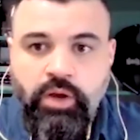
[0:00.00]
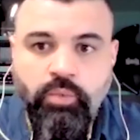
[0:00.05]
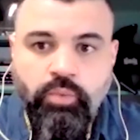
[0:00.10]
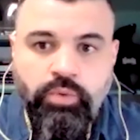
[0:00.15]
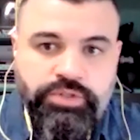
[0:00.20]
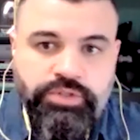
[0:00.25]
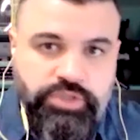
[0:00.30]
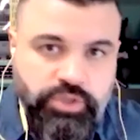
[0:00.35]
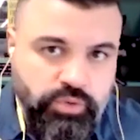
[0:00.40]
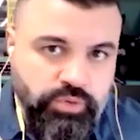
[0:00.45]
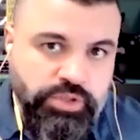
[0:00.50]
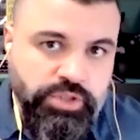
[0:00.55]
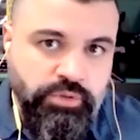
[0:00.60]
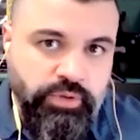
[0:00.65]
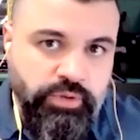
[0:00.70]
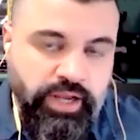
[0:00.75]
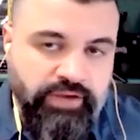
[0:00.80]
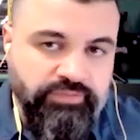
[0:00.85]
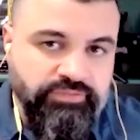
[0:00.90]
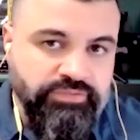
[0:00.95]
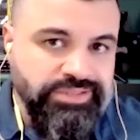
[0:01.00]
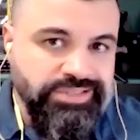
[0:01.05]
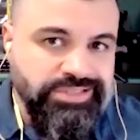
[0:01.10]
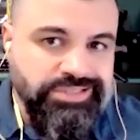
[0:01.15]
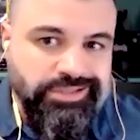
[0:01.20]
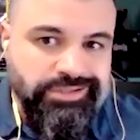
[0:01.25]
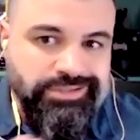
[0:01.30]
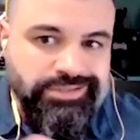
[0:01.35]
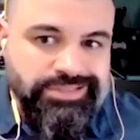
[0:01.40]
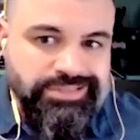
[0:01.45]
Well, don't you have to
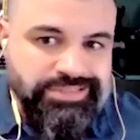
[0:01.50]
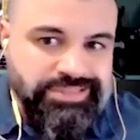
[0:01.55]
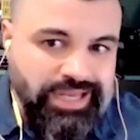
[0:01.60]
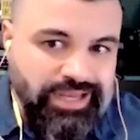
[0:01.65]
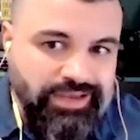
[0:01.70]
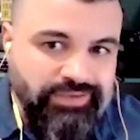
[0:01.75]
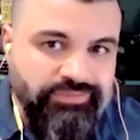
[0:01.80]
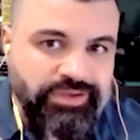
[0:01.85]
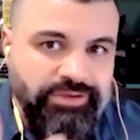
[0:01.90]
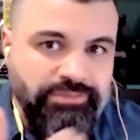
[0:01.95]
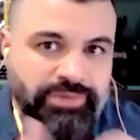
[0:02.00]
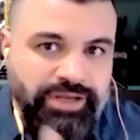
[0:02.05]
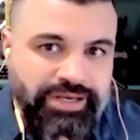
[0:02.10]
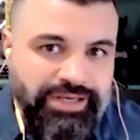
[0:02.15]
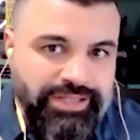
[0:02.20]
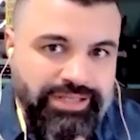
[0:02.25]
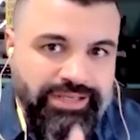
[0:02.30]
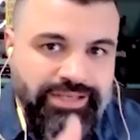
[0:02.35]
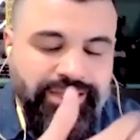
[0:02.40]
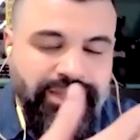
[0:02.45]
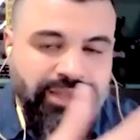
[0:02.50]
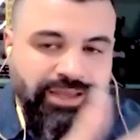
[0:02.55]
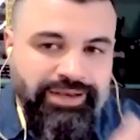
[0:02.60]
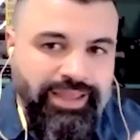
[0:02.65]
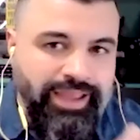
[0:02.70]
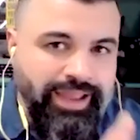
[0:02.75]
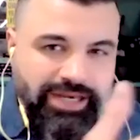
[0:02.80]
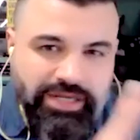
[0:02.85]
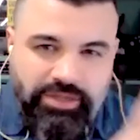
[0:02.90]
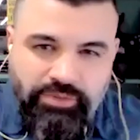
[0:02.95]
start saving money
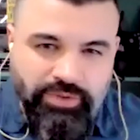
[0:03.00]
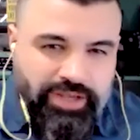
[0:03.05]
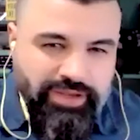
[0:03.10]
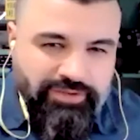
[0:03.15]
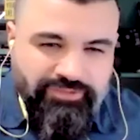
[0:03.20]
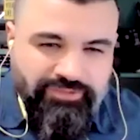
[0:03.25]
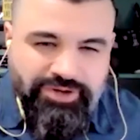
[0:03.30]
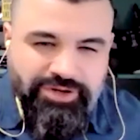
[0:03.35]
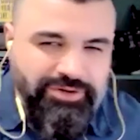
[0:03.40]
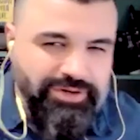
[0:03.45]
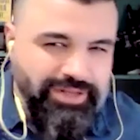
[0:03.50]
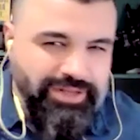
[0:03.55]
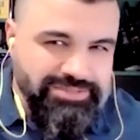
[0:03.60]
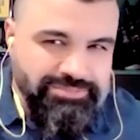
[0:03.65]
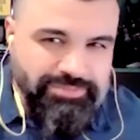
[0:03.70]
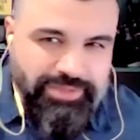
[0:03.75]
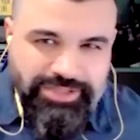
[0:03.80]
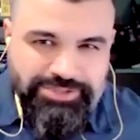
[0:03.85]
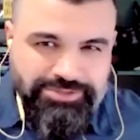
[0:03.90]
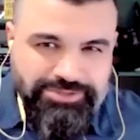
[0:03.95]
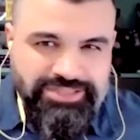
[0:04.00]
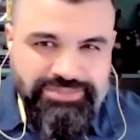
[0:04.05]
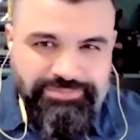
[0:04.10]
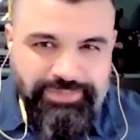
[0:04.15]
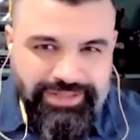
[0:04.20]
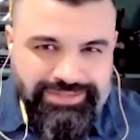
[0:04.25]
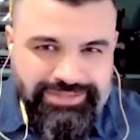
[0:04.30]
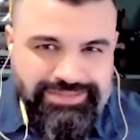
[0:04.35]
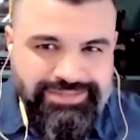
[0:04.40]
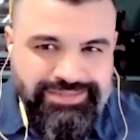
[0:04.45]
again anyway for your next major
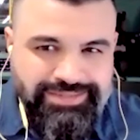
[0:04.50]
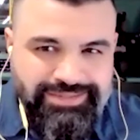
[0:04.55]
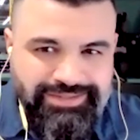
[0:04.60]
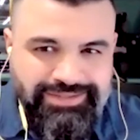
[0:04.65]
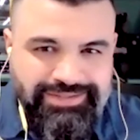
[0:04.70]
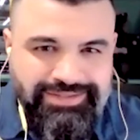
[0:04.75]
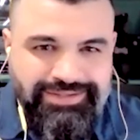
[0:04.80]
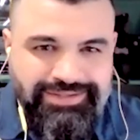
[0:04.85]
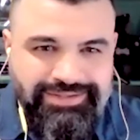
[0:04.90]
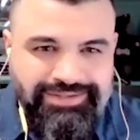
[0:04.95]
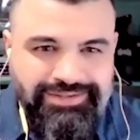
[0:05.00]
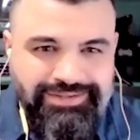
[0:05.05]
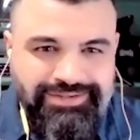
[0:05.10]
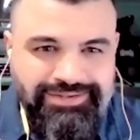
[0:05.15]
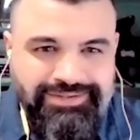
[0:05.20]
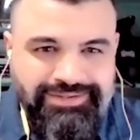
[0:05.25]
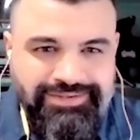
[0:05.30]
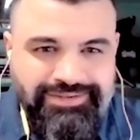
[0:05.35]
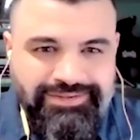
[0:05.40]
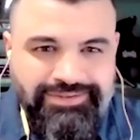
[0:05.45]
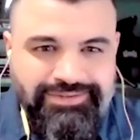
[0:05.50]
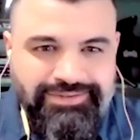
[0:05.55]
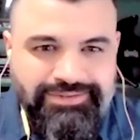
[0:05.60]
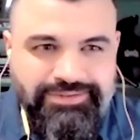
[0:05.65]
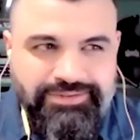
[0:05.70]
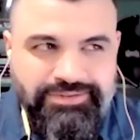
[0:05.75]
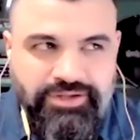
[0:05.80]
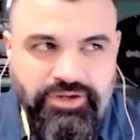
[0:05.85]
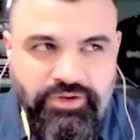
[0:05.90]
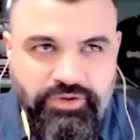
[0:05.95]
expense?
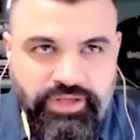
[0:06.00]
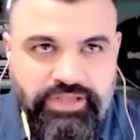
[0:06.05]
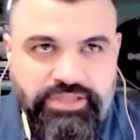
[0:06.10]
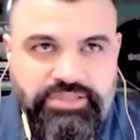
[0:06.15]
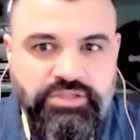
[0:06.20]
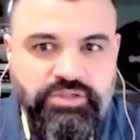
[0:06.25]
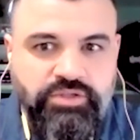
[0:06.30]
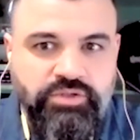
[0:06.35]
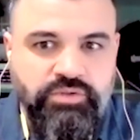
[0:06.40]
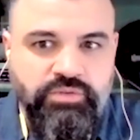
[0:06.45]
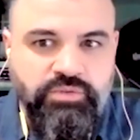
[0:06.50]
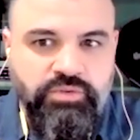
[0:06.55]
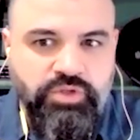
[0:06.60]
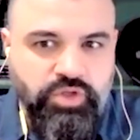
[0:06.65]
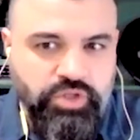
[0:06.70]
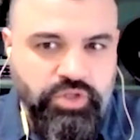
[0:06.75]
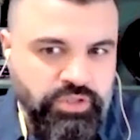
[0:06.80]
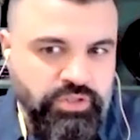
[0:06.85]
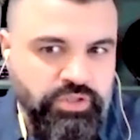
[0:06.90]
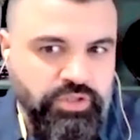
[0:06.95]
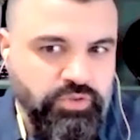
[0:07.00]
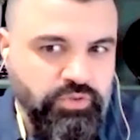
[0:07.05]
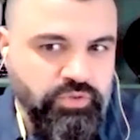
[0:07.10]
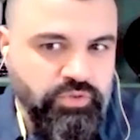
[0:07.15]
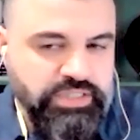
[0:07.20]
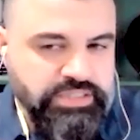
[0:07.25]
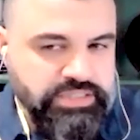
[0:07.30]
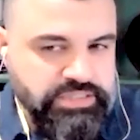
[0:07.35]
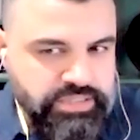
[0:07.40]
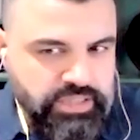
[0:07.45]
Okay, so couldn't you
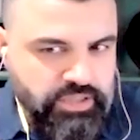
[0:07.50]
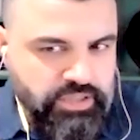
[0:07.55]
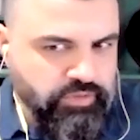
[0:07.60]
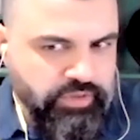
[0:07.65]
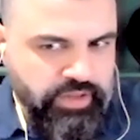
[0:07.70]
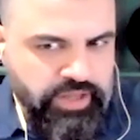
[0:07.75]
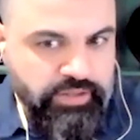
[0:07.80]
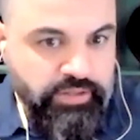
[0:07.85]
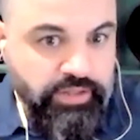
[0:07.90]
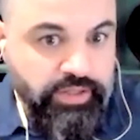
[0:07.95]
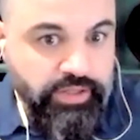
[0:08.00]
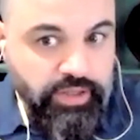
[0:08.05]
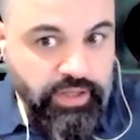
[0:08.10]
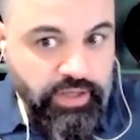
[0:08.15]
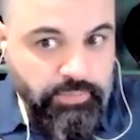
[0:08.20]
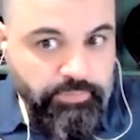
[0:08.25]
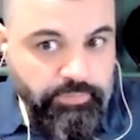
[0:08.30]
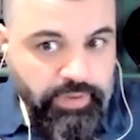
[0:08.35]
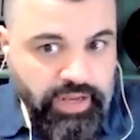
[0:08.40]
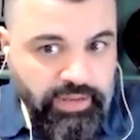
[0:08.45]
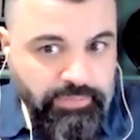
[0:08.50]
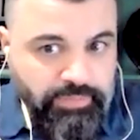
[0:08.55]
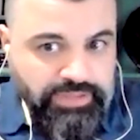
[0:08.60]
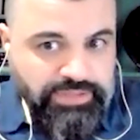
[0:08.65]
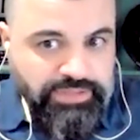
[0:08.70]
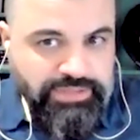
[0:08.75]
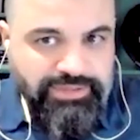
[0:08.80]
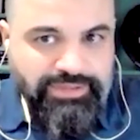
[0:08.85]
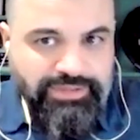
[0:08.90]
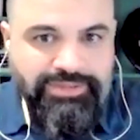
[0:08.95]
consider that like a
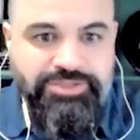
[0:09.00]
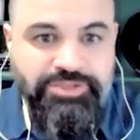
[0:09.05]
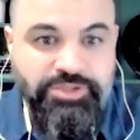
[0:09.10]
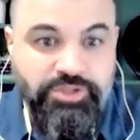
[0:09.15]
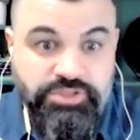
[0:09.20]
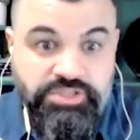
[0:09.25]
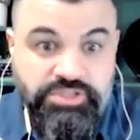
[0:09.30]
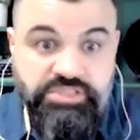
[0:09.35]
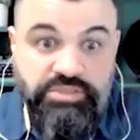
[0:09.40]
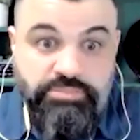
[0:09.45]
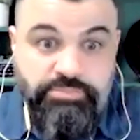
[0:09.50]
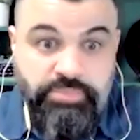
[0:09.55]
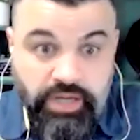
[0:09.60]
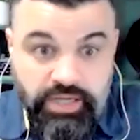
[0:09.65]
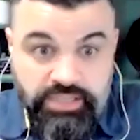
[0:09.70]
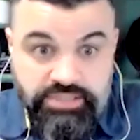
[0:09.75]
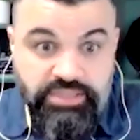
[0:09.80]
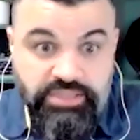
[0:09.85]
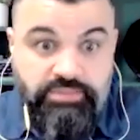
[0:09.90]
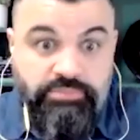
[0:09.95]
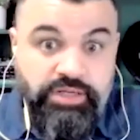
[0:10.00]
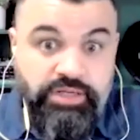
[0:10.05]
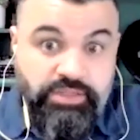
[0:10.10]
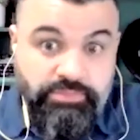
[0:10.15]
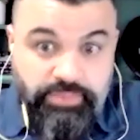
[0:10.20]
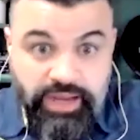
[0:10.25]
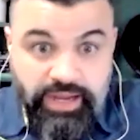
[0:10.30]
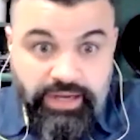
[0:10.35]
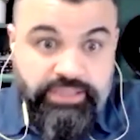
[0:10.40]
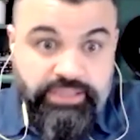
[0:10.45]
payment? So you're just depositing money
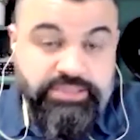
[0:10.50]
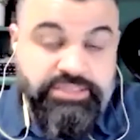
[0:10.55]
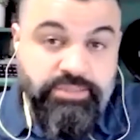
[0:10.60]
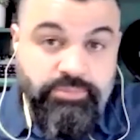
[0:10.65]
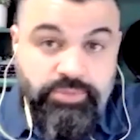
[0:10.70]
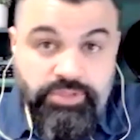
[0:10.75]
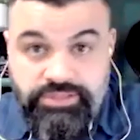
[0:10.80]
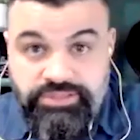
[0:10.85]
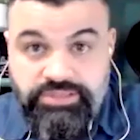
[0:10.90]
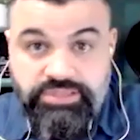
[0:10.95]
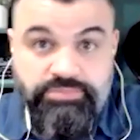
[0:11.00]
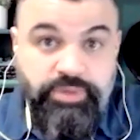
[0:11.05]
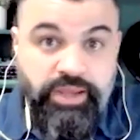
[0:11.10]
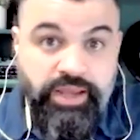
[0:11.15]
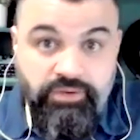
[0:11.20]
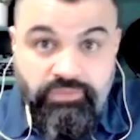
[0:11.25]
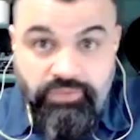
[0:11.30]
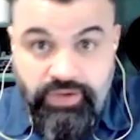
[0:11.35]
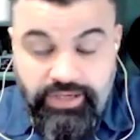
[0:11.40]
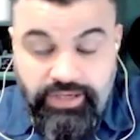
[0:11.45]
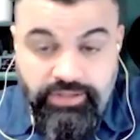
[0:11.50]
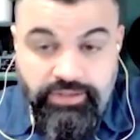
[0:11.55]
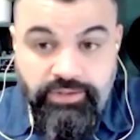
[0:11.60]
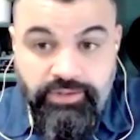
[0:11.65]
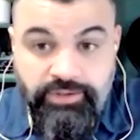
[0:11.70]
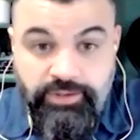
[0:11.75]
back in someone else's bank, right?